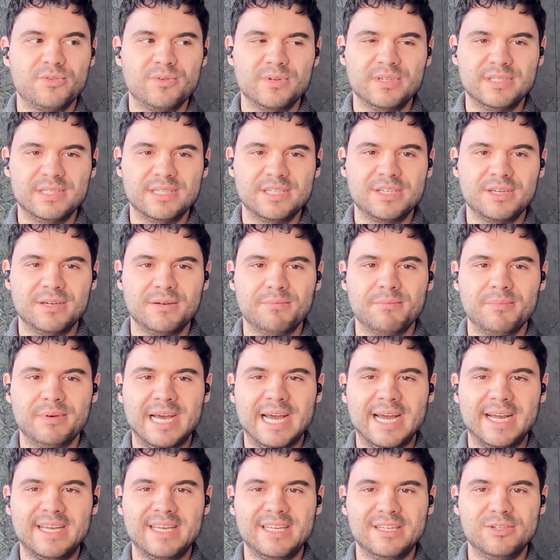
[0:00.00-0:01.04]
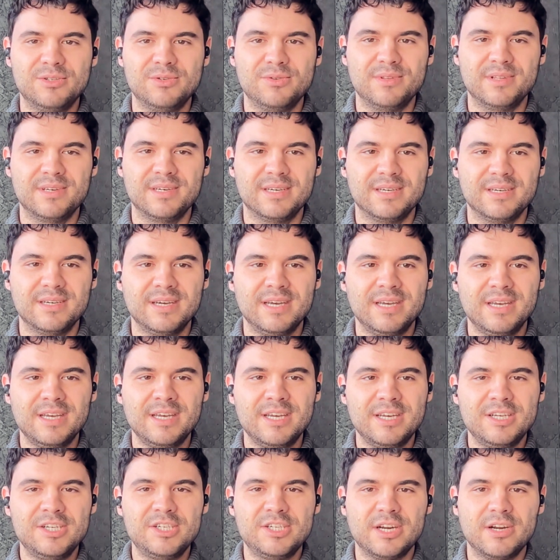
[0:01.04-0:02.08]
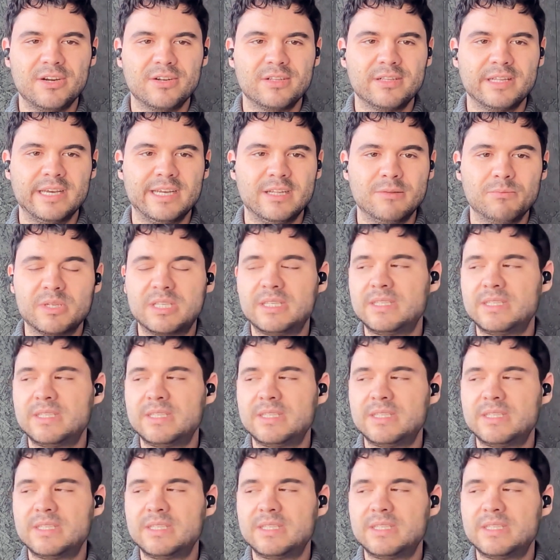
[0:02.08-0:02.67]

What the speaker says: transition back into the shared land.